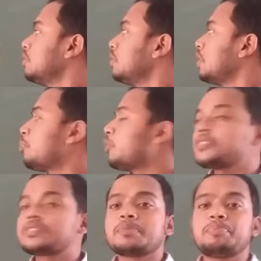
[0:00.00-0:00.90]

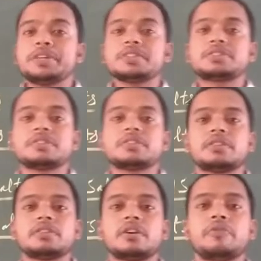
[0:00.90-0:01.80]
importance of pH
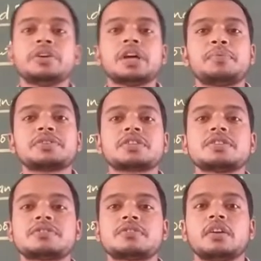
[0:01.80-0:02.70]
we have
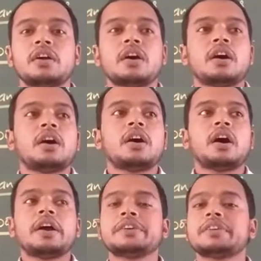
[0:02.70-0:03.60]
discussed,
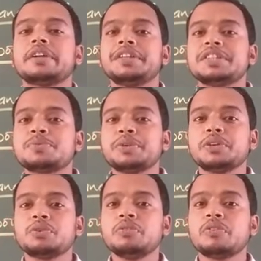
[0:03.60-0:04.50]
and in this
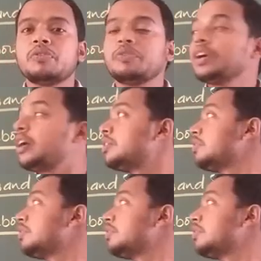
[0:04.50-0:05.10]
video we are